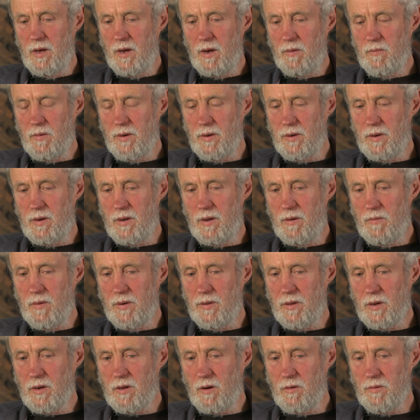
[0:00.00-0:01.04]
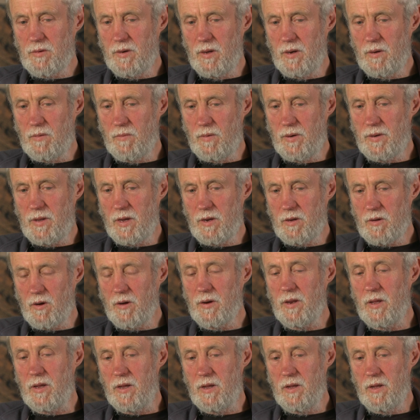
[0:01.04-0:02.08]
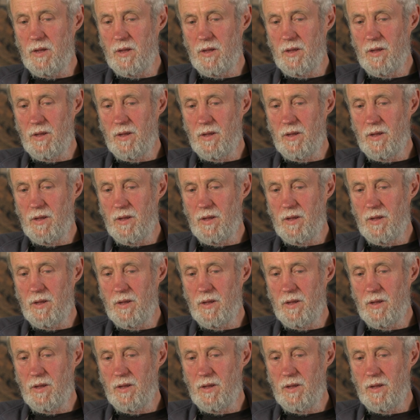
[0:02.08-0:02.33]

And when they got here,